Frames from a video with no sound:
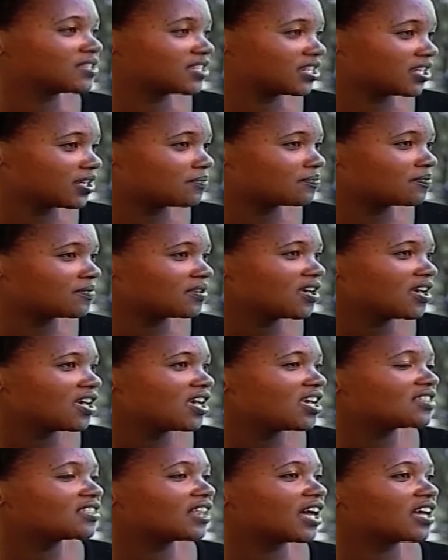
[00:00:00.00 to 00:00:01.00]
team,
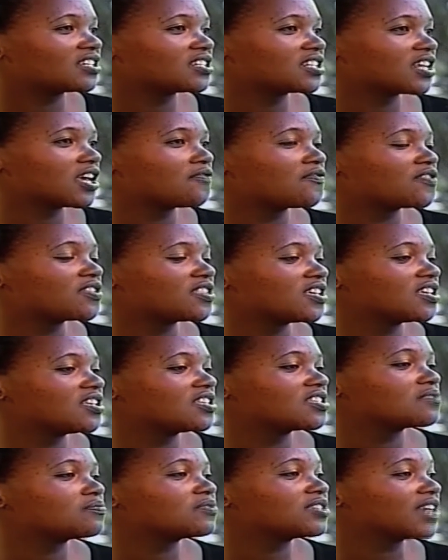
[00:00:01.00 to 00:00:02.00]
in that everything
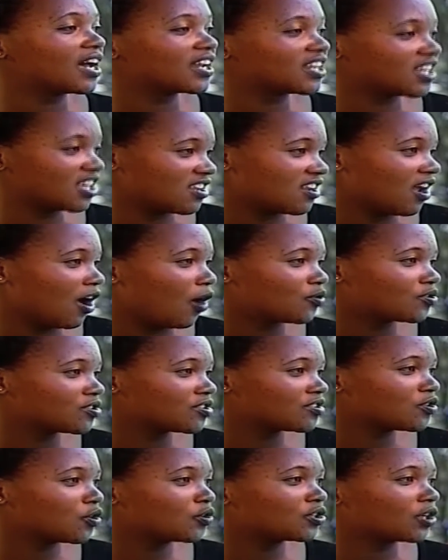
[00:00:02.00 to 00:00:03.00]
is done
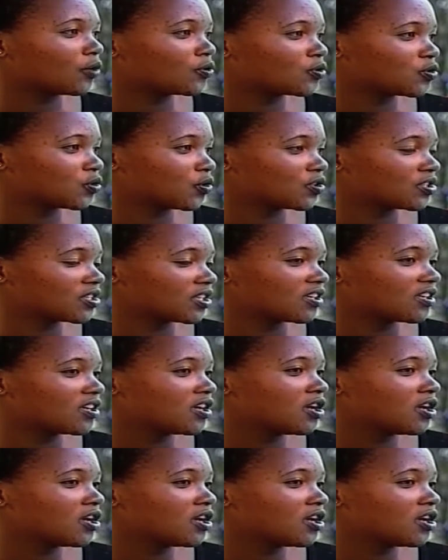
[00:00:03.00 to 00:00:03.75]
in-house, not outsourcing.